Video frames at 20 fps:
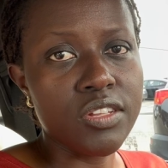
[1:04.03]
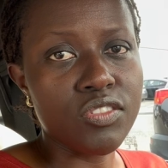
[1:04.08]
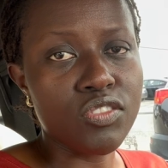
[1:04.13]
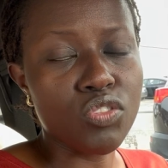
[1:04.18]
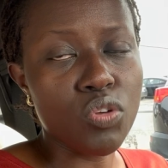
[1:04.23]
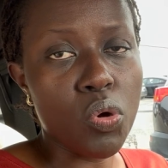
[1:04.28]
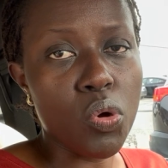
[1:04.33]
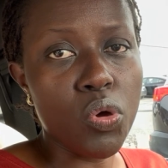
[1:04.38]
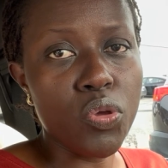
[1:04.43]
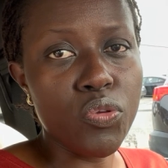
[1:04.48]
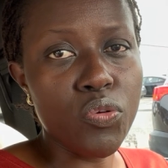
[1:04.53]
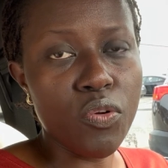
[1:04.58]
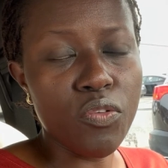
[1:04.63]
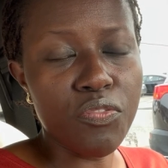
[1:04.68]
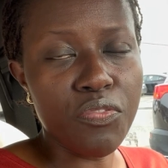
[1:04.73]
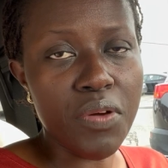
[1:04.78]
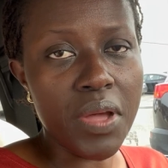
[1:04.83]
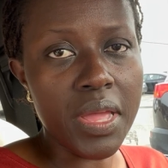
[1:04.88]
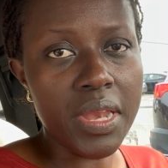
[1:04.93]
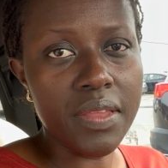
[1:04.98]
So you'll
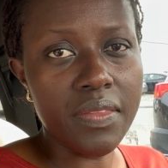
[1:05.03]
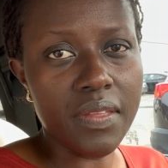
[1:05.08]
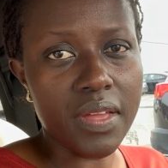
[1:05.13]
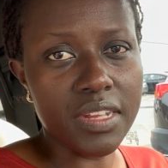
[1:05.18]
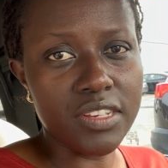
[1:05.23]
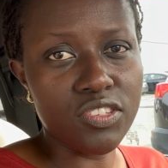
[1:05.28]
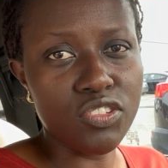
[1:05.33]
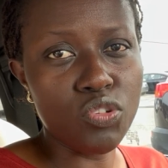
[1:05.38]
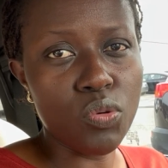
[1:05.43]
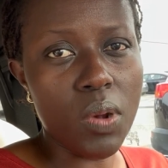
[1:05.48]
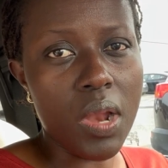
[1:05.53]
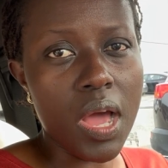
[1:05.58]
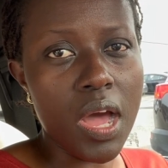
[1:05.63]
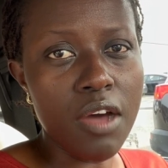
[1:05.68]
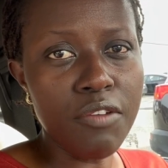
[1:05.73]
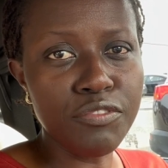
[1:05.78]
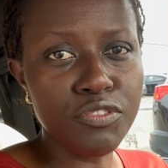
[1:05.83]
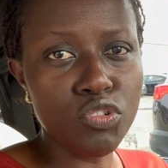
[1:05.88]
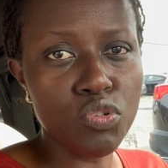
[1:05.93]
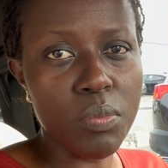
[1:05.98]
find that you'll
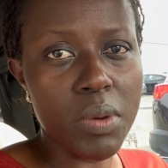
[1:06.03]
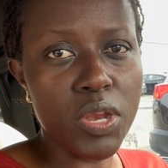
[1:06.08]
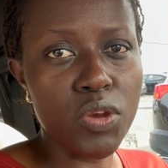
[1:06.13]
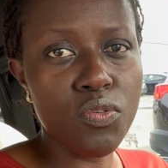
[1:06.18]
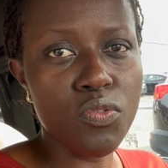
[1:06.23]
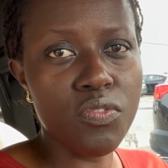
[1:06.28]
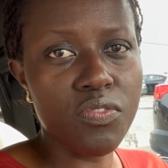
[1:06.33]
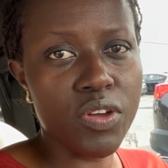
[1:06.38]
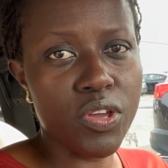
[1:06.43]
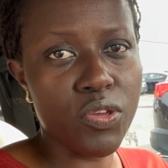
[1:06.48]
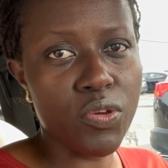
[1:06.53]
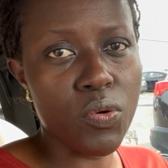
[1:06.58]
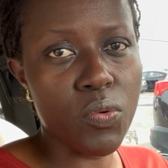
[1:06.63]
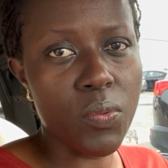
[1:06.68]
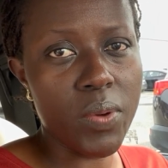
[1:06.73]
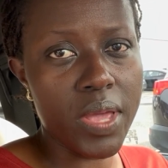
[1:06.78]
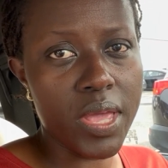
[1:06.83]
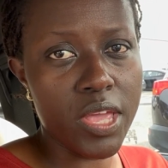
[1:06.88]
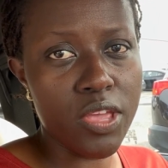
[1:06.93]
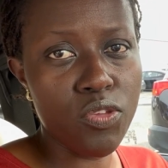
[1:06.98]
have to maneuver your
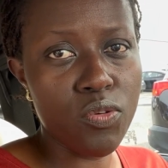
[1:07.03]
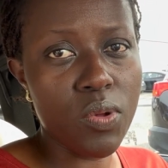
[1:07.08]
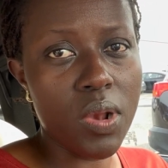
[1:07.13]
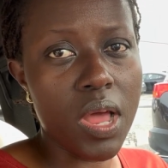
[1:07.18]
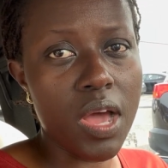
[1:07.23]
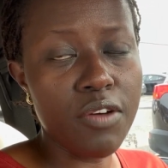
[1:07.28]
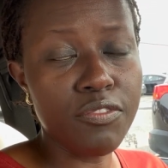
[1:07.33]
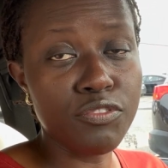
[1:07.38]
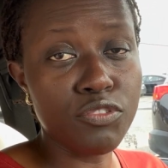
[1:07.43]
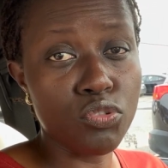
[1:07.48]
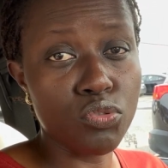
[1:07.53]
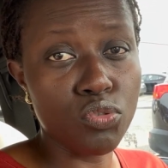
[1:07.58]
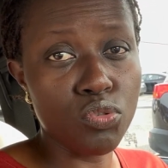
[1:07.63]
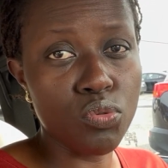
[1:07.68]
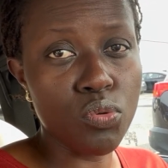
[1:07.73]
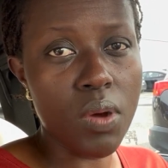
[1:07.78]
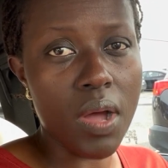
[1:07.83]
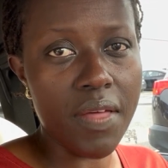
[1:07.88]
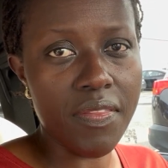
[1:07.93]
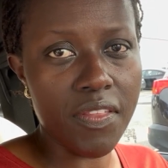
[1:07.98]
way. You'll have to
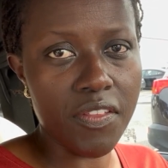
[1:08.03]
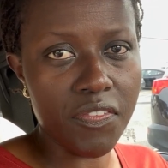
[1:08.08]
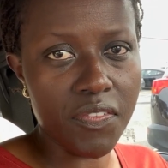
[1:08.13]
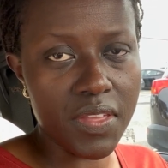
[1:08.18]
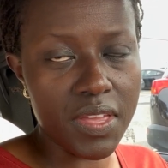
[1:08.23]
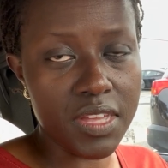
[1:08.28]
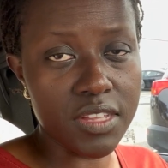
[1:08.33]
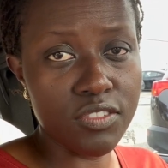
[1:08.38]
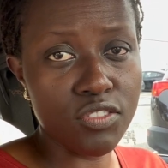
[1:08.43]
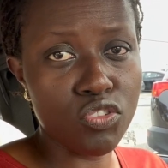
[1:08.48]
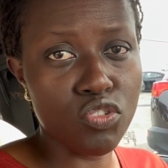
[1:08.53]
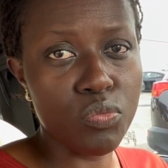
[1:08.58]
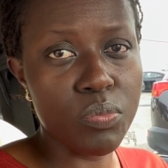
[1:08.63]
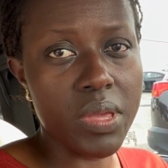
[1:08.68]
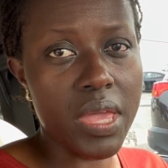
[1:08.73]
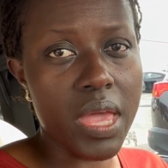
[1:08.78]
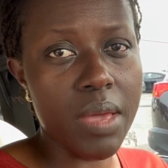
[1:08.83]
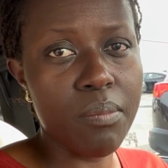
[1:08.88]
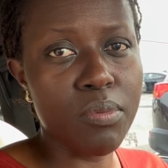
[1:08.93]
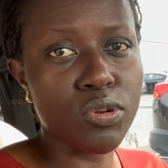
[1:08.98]
do other things to
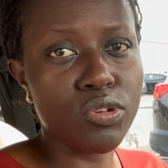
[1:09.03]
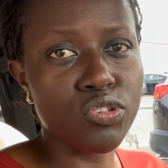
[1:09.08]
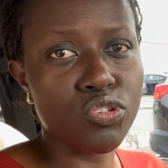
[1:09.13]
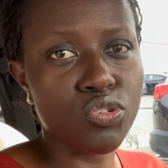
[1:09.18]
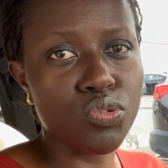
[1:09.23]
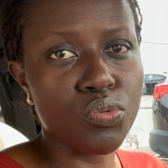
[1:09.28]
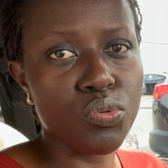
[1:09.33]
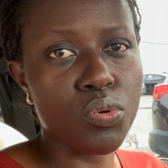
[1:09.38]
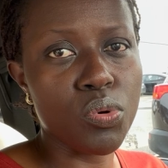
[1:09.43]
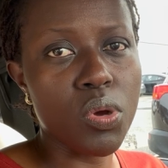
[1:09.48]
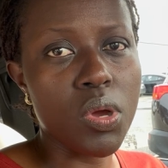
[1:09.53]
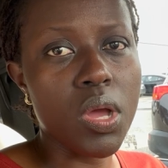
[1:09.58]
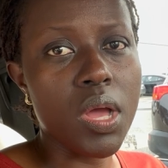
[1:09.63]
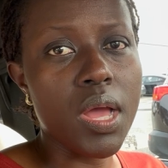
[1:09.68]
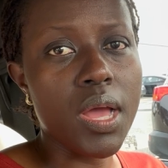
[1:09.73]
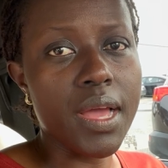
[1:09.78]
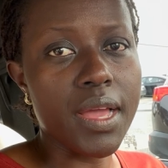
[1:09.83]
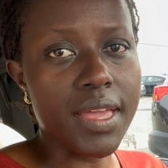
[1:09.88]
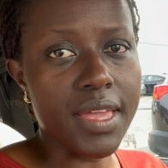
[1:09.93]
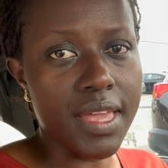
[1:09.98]
be able to
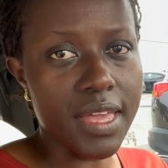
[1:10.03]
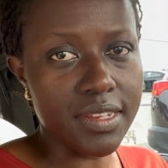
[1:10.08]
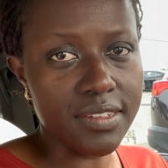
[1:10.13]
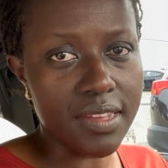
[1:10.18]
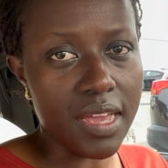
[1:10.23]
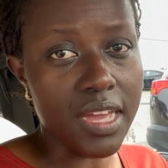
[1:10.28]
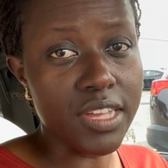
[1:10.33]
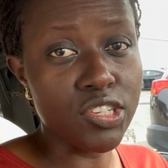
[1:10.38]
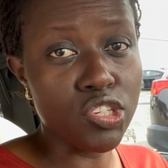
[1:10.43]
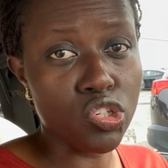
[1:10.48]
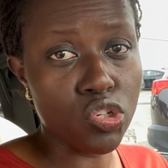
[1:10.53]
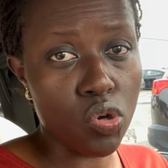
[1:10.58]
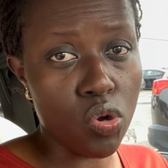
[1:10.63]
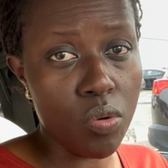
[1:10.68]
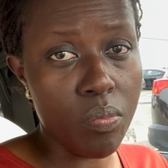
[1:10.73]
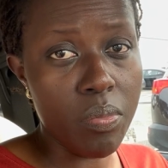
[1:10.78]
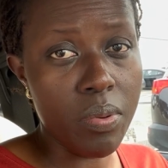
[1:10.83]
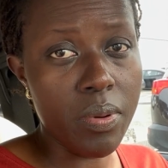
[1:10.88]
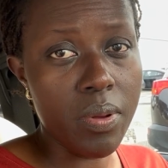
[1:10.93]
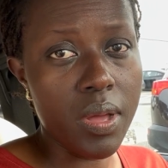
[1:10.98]
get a
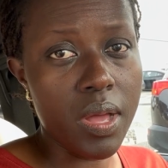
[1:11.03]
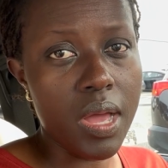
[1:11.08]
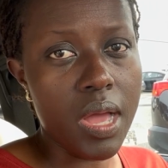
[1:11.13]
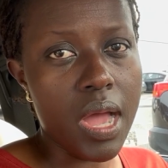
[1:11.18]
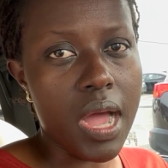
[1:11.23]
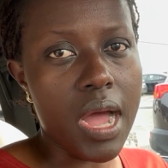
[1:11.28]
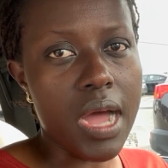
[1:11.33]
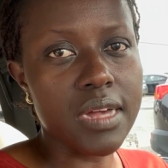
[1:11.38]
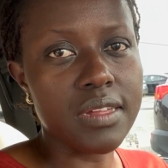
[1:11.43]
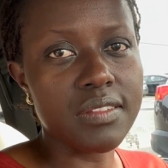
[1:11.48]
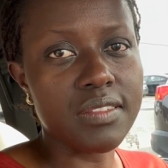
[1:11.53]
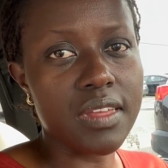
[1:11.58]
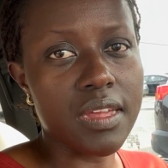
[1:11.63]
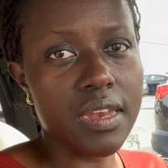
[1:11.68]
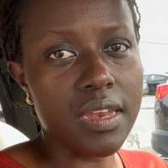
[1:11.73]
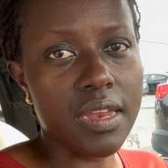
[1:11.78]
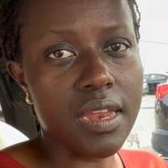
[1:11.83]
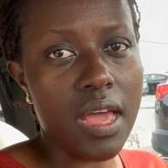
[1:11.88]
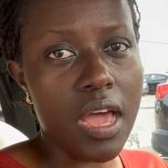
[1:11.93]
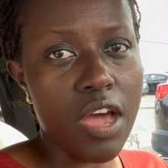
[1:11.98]
job as
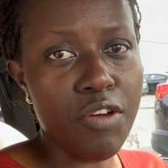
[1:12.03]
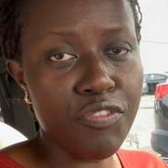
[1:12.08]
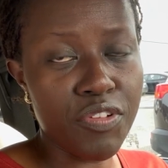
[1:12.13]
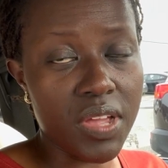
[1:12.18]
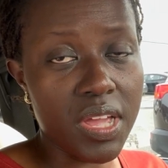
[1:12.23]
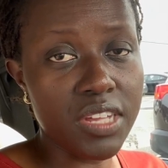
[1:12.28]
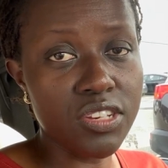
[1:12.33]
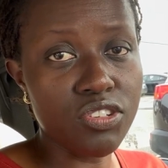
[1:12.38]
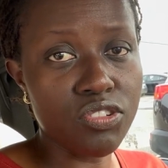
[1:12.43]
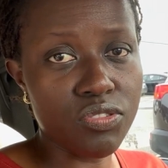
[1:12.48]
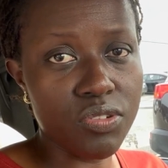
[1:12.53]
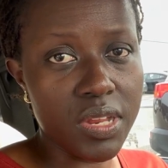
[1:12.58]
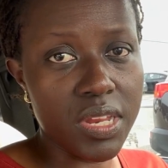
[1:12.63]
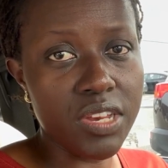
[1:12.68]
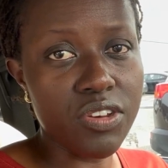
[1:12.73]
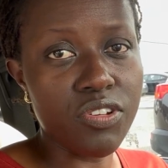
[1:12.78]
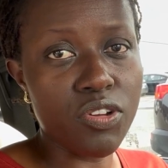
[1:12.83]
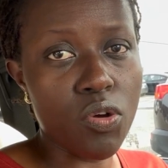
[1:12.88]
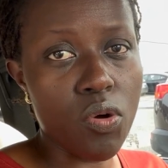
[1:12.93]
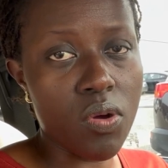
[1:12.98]
an African
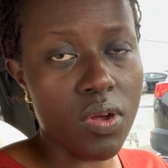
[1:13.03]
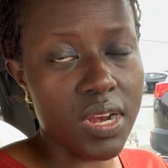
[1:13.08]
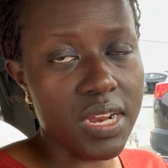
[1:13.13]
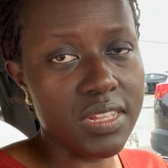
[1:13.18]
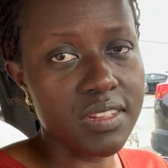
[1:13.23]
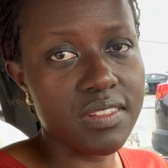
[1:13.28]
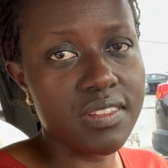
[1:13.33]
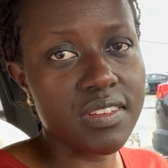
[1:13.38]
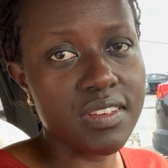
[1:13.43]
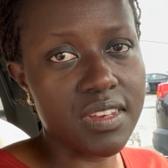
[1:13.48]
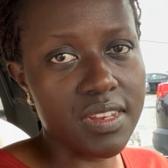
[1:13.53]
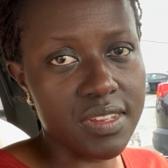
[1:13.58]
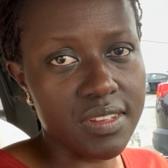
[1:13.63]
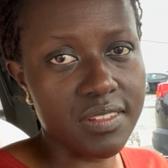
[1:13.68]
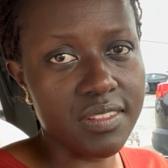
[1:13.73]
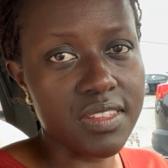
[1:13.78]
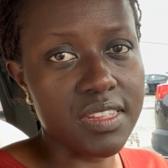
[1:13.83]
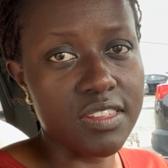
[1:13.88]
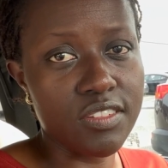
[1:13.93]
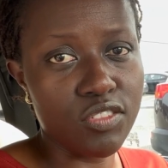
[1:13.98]
trained recognized
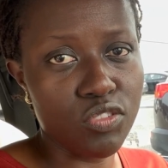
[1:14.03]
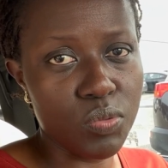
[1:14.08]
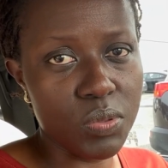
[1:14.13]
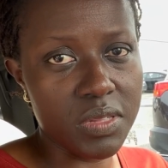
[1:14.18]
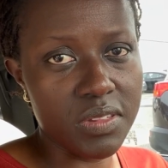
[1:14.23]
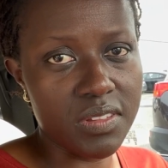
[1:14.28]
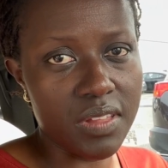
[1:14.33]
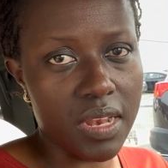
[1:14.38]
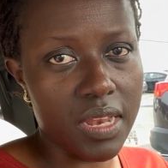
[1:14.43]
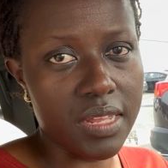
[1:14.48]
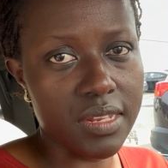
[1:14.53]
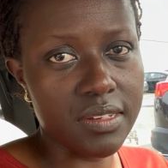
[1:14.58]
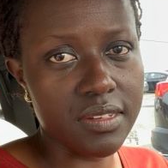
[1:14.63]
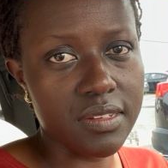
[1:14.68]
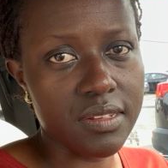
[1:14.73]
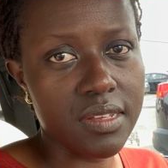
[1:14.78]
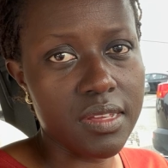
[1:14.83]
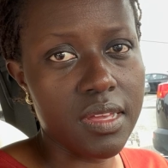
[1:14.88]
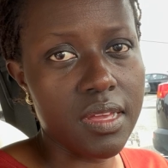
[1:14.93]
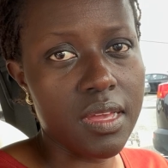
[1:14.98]
nurse in Switzerland.